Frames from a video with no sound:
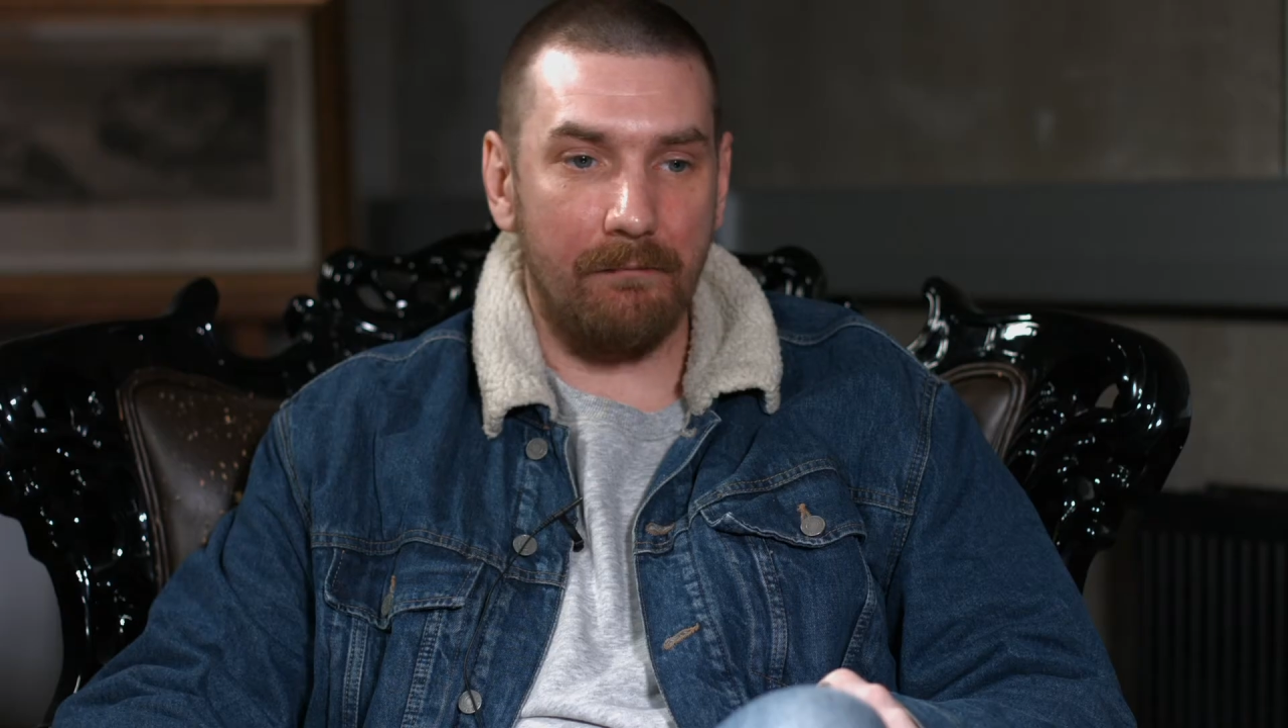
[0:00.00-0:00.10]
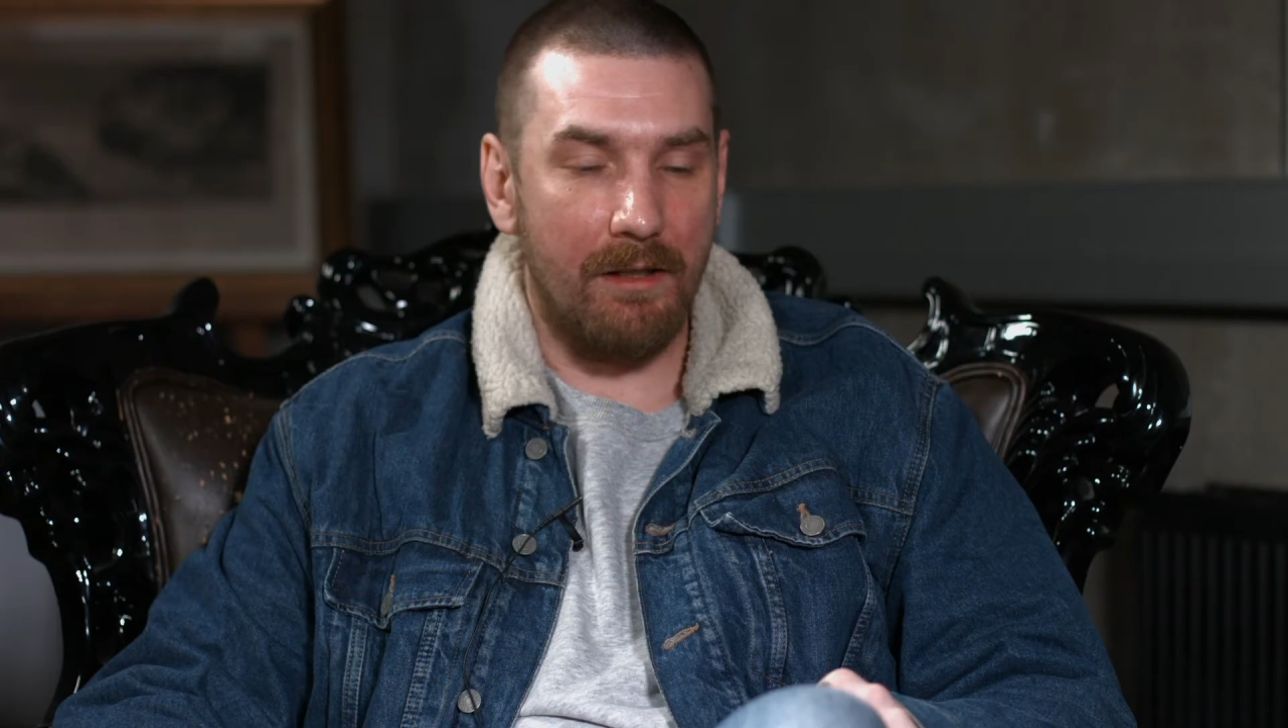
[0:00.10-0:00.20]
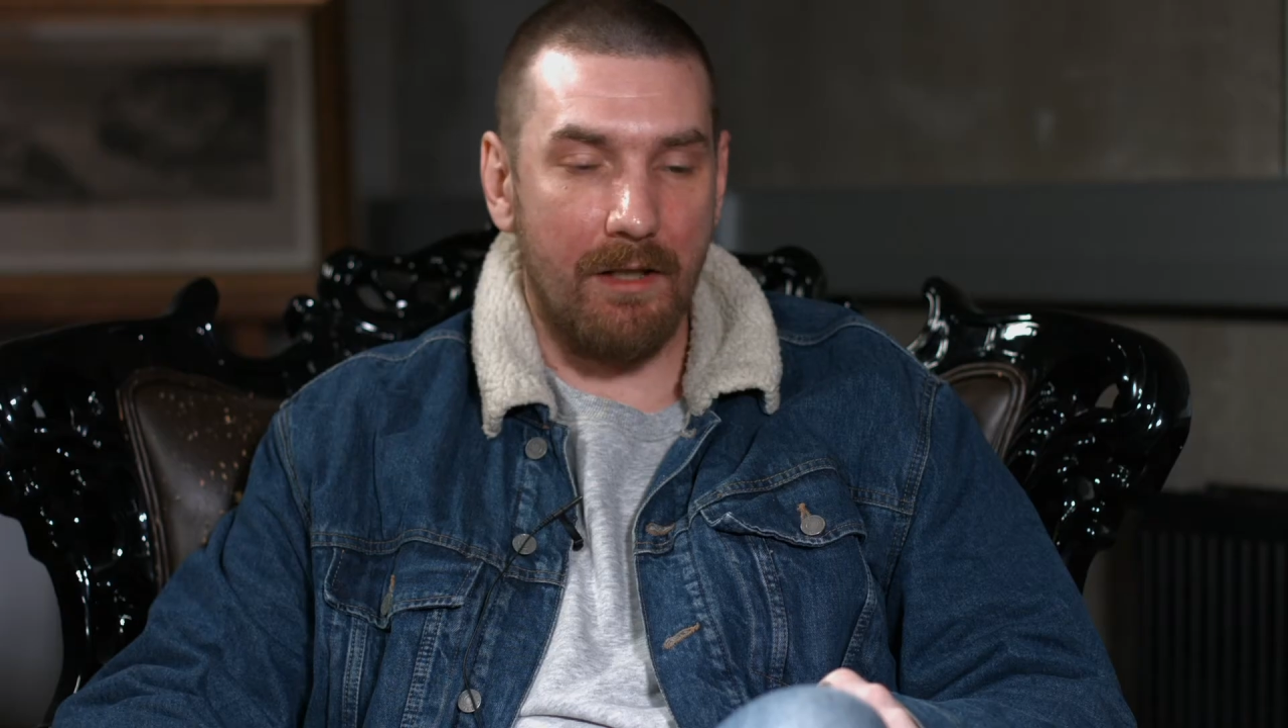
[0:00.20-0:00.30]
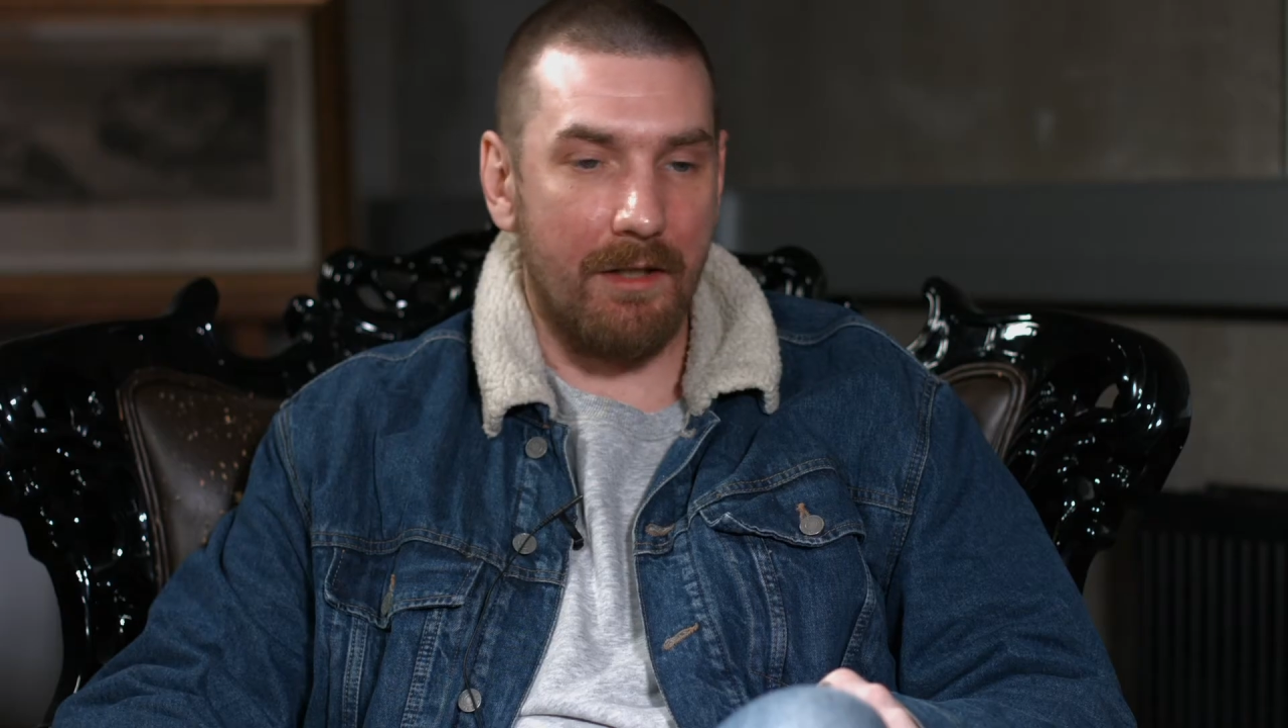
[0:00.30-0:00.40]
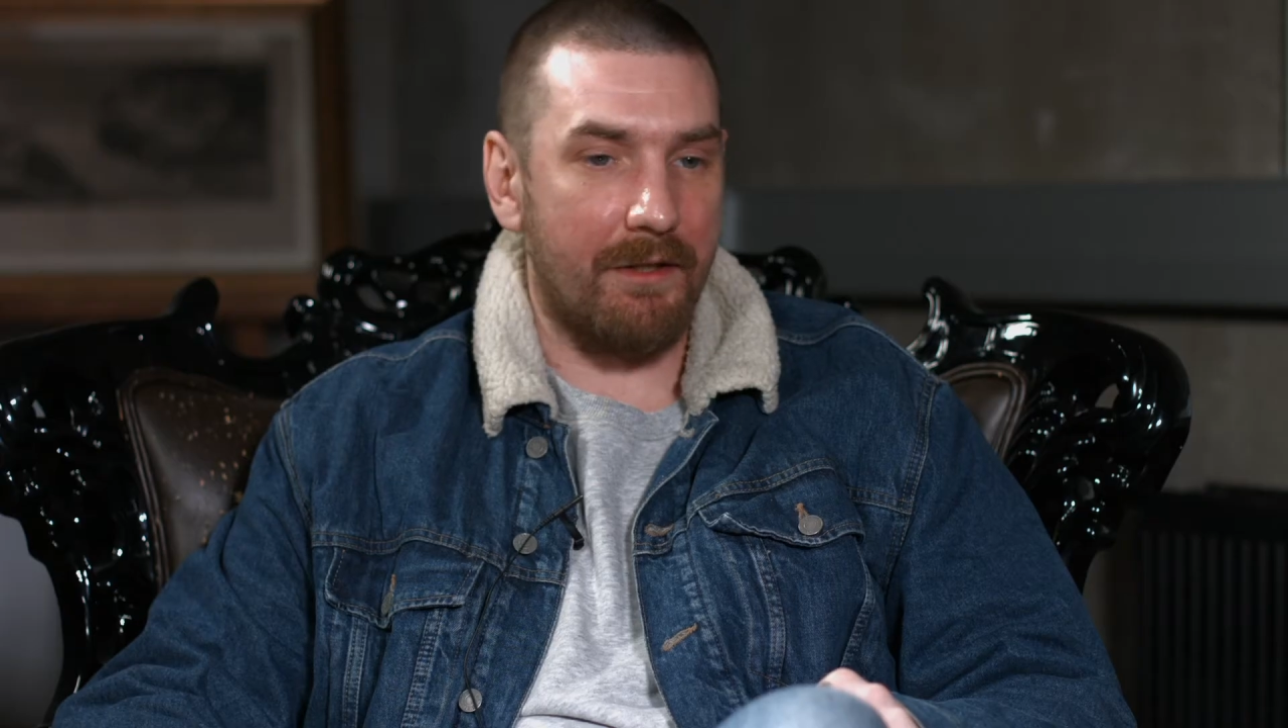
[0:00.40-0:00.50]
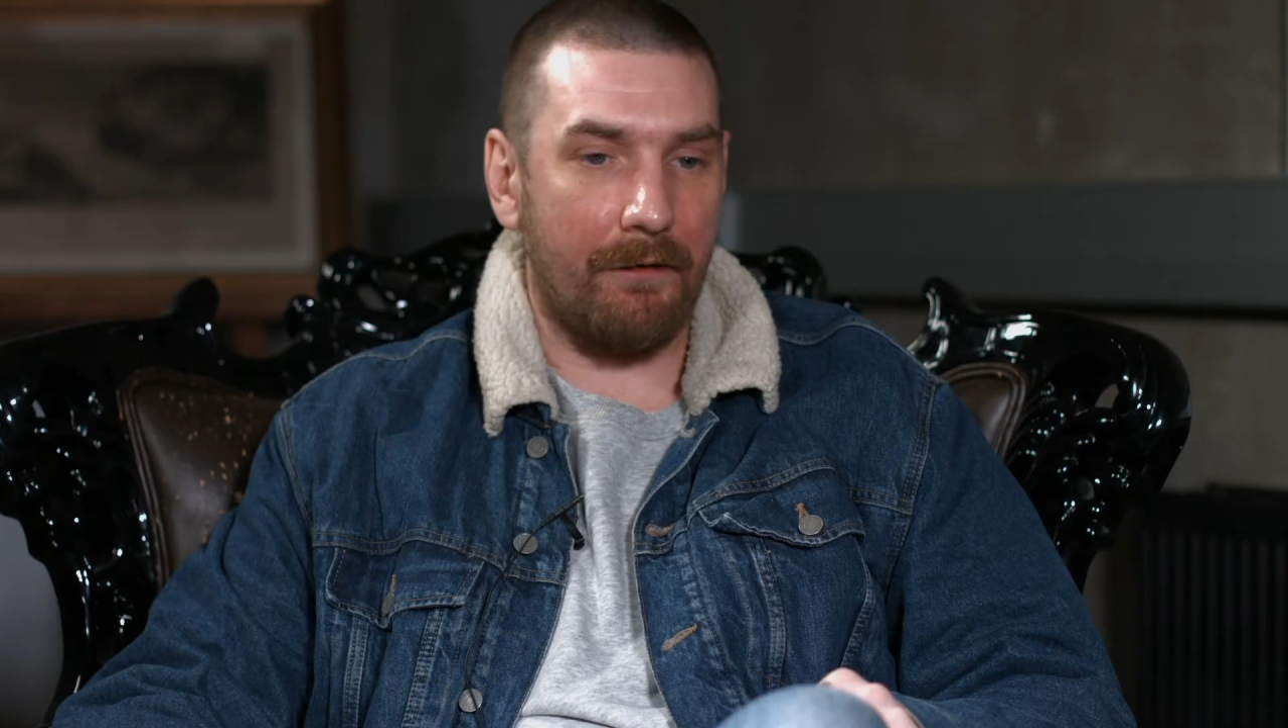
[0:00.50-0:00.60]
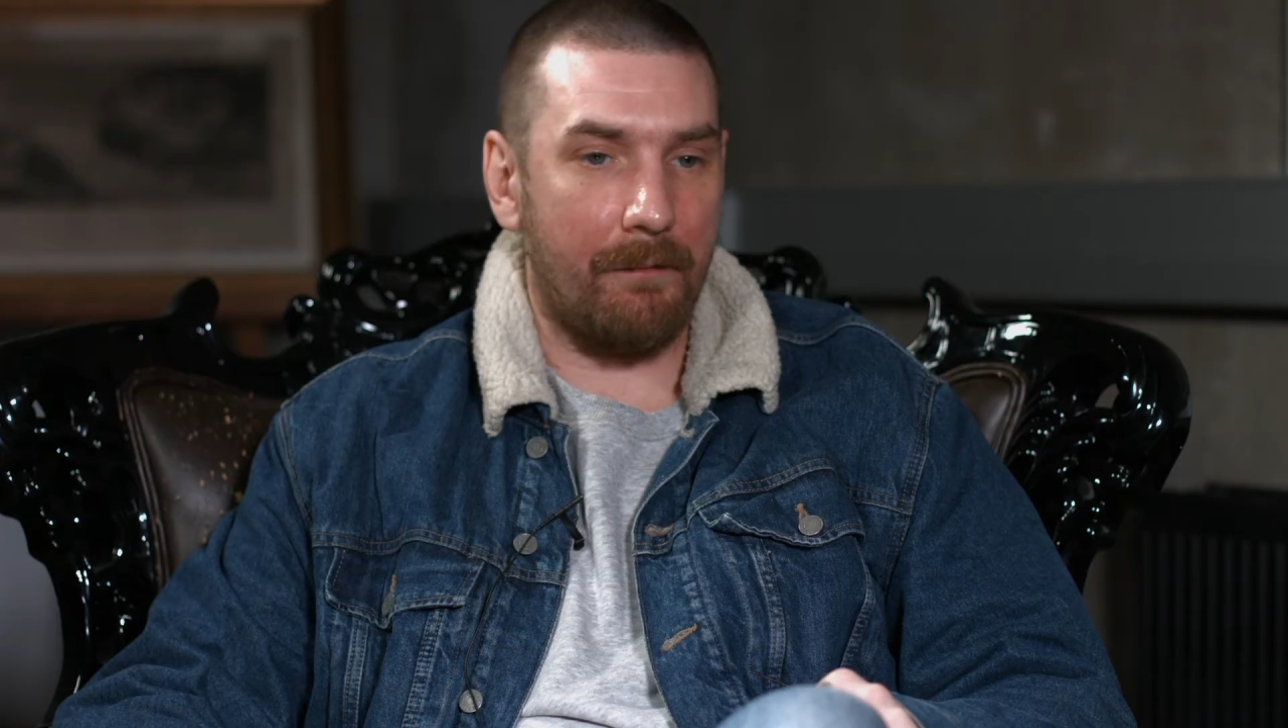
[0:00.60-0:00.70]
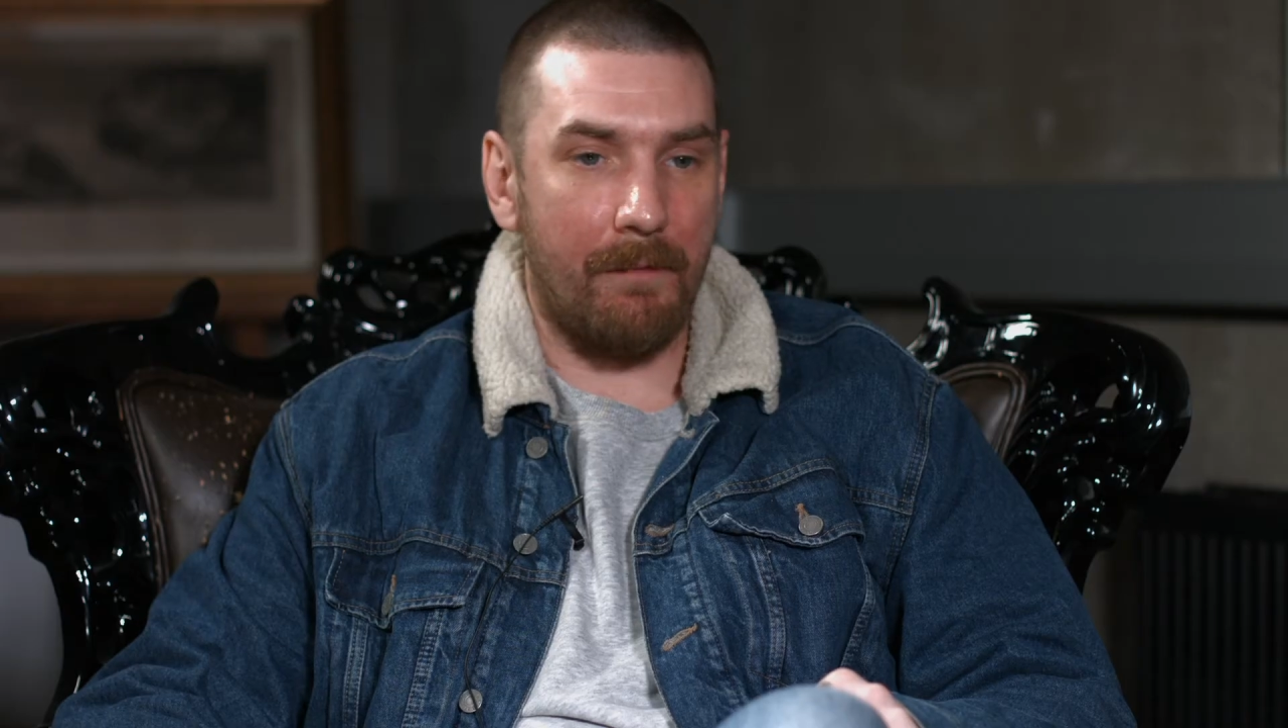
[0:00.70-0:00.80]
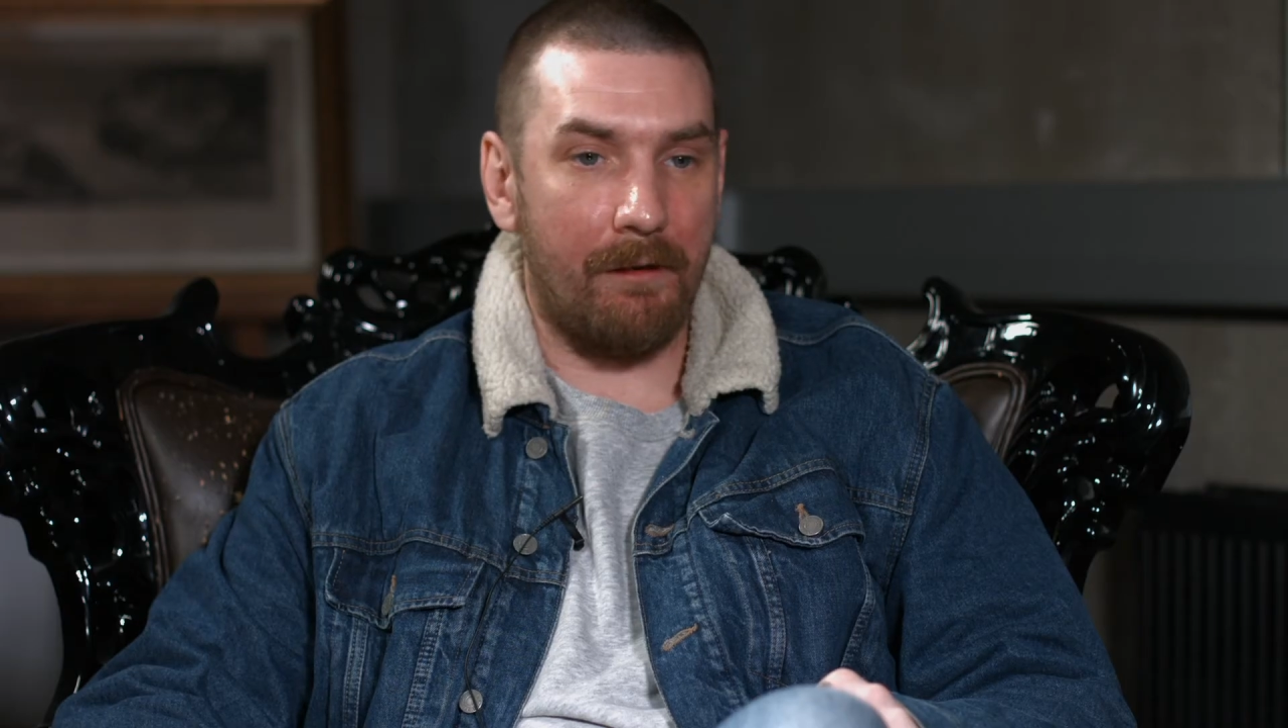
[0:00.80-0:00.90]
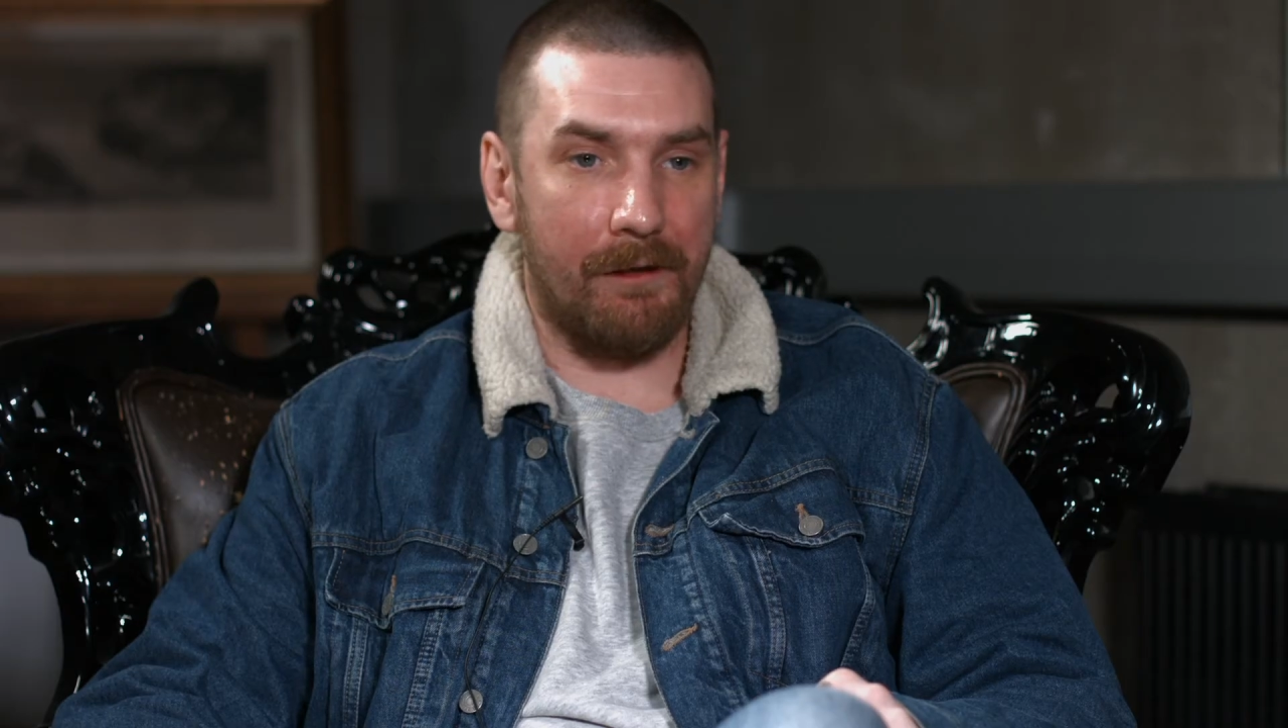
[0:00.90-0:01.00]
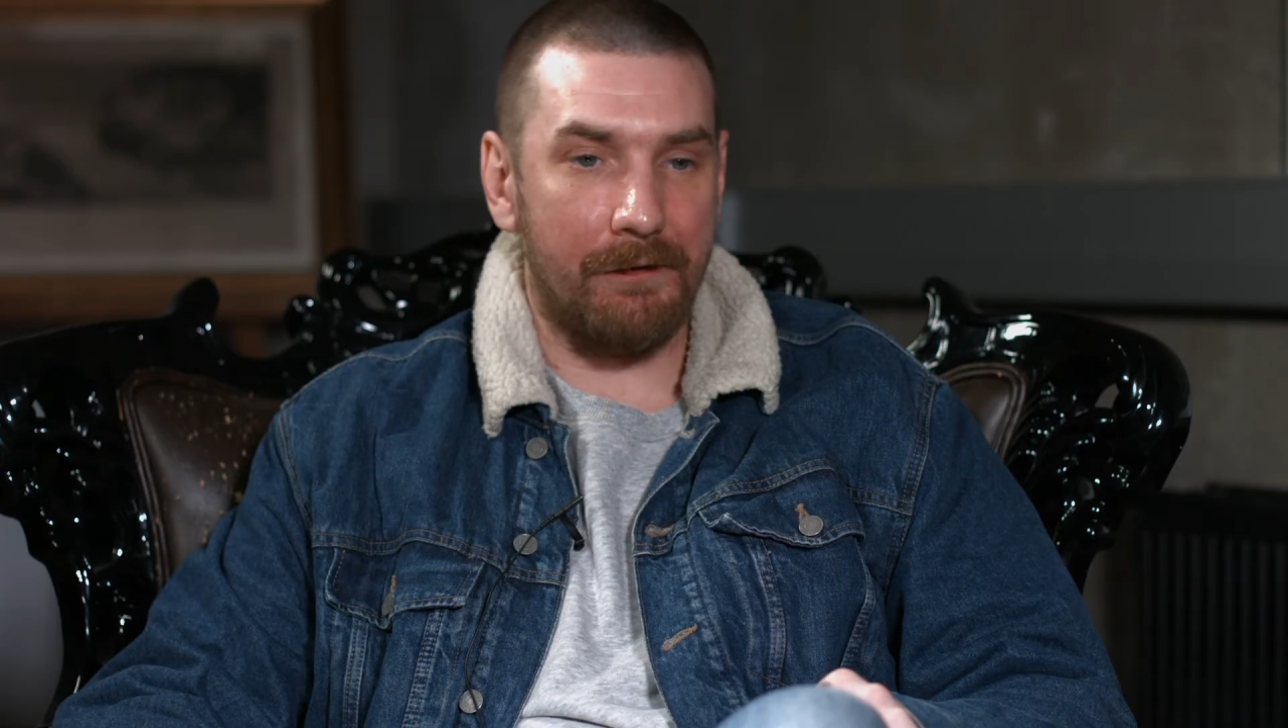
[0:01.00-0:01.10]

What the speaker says: And South America